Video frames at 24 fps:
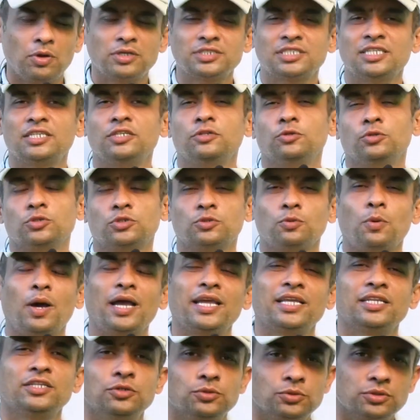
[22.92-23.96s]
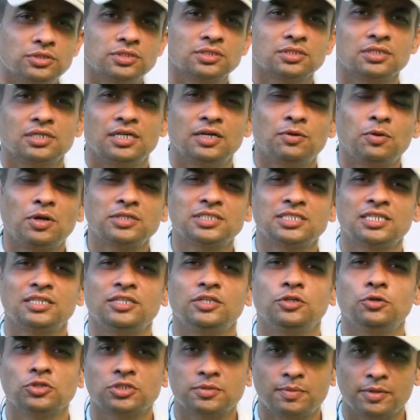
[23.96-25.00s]
was in news. Why news? It was
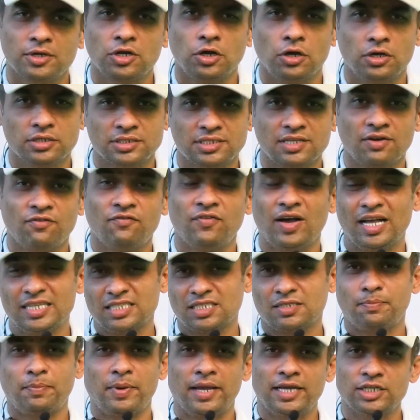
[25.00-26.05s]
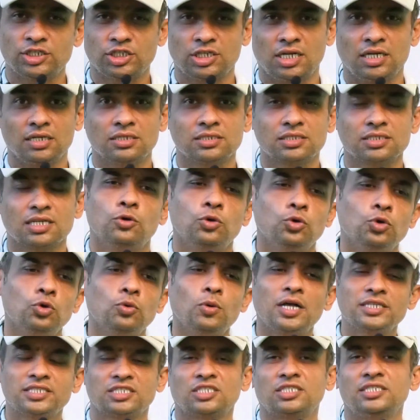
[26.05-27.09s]
in news because the first patient who
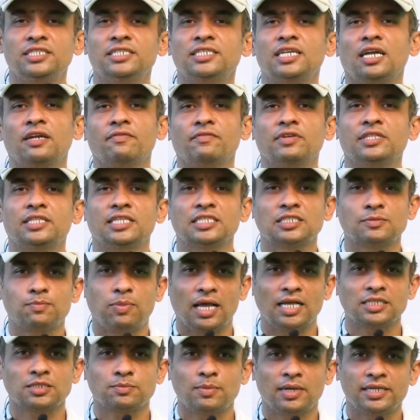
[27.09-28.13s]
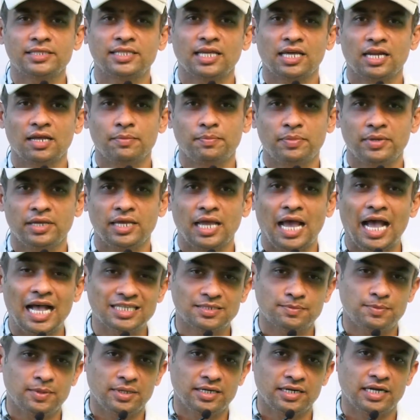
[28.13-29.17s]
was treated with this plasma therapy
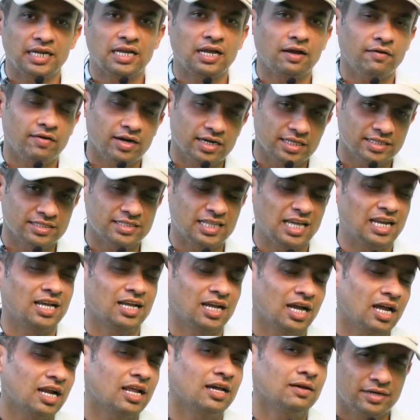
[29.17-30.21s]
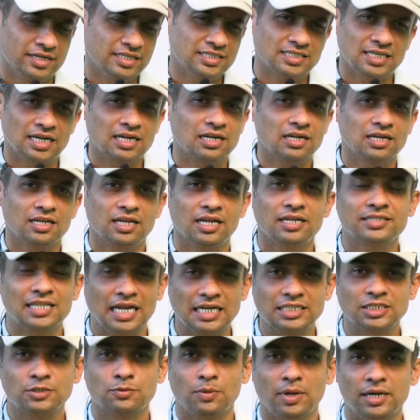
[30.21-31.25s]
has been recovered in Telangana recently, and
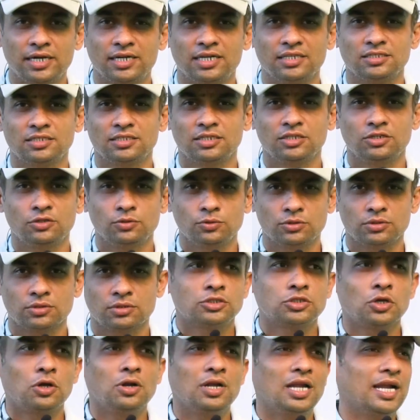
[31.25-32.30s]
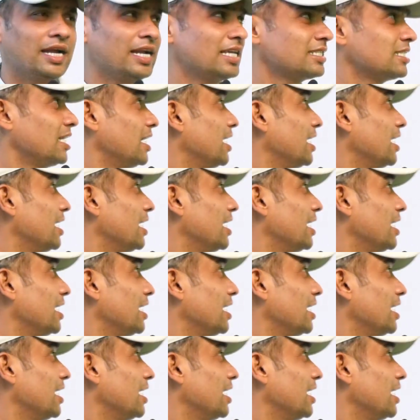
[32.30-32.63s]
that's why it is in news. So let us